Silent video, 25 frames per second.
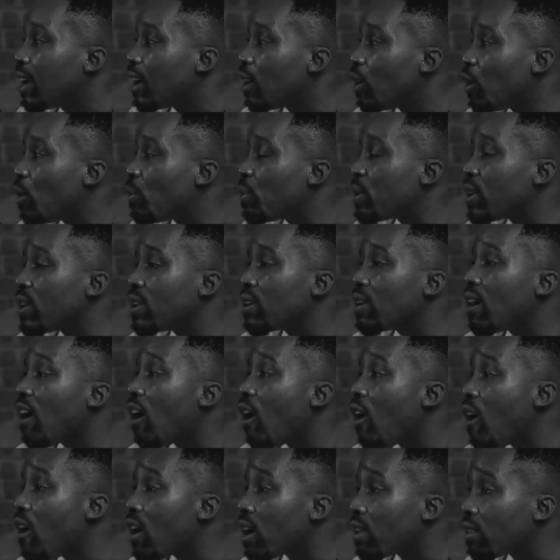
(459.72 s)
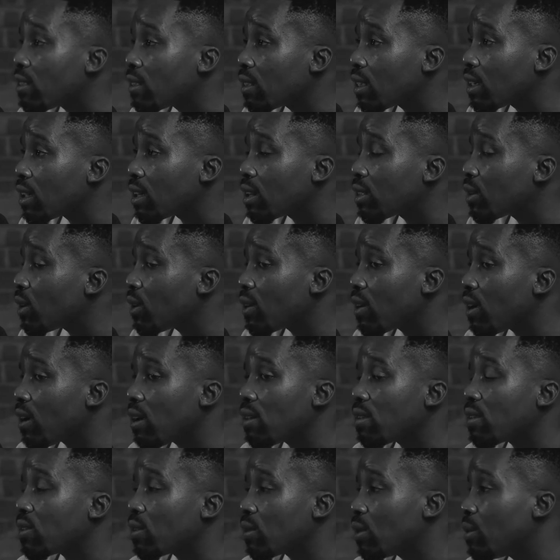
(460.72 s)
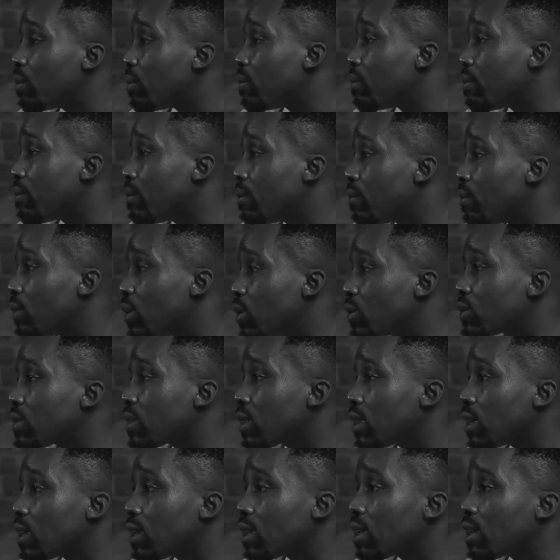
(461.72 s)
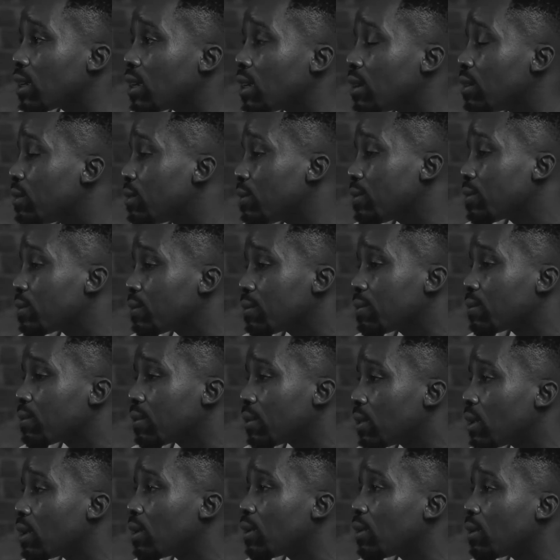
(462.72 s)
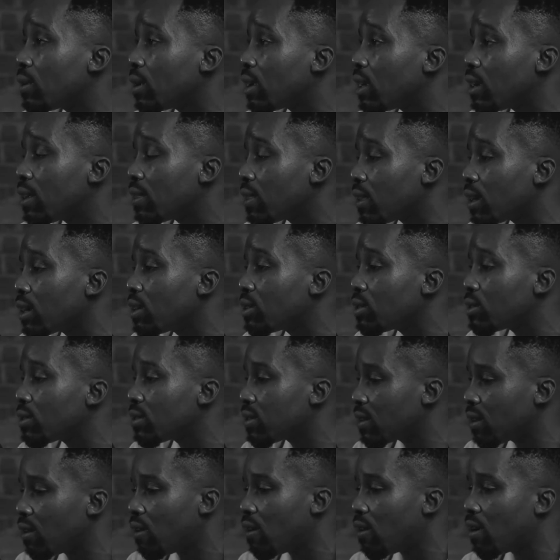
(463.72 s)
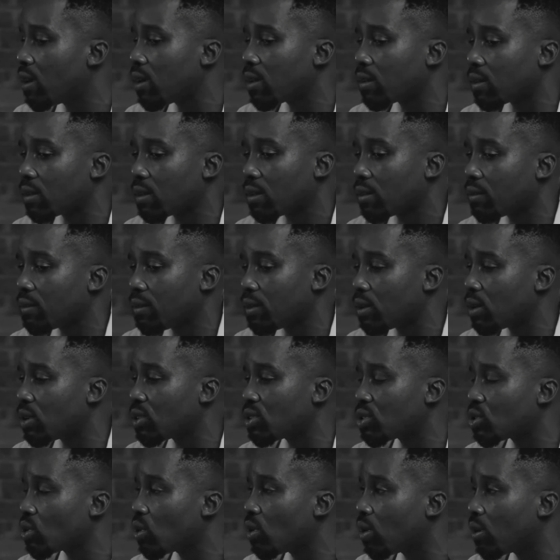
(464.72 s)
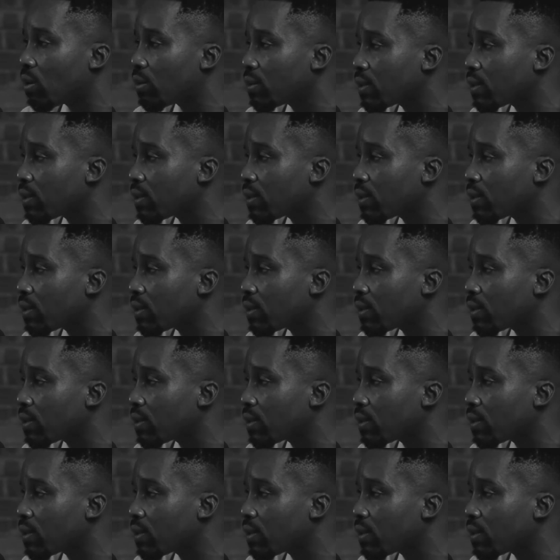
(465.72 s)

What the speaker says: will be ask, don't assume, mostly. If, anything that you say, ask. If you're not sure